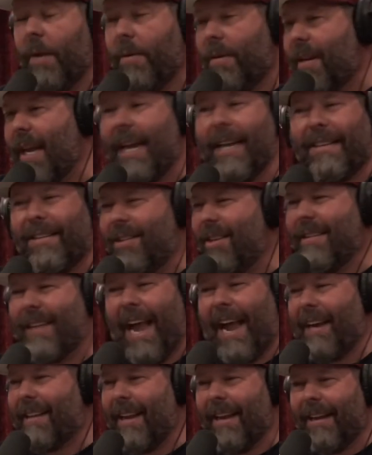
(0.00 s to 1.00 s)
I would say it's just
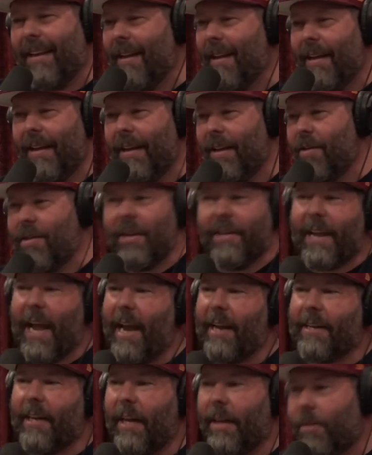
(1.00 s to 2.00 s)
acting. It's just
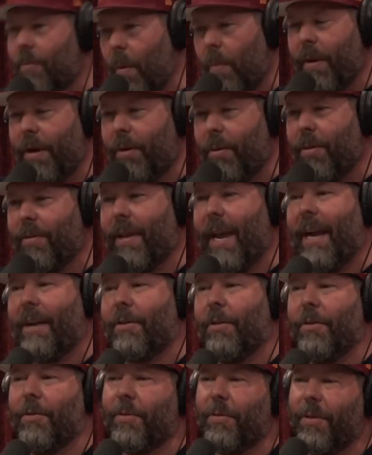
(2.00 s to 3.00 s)
acting. It's what we do as
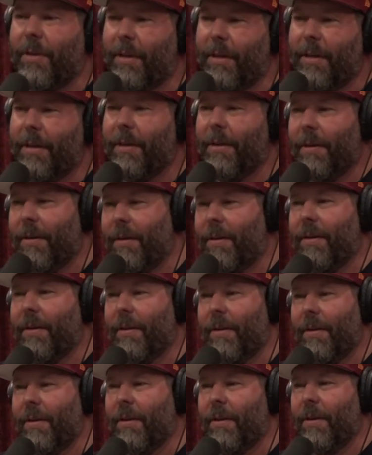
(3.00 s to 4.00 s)
actors.
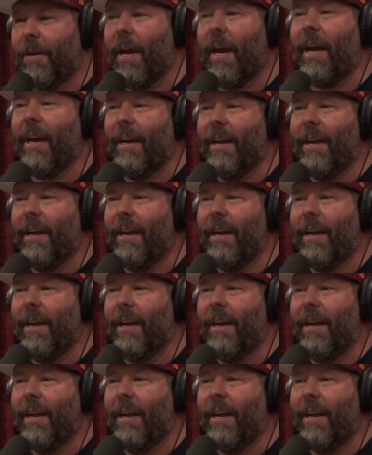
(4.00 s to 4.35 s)
Okay?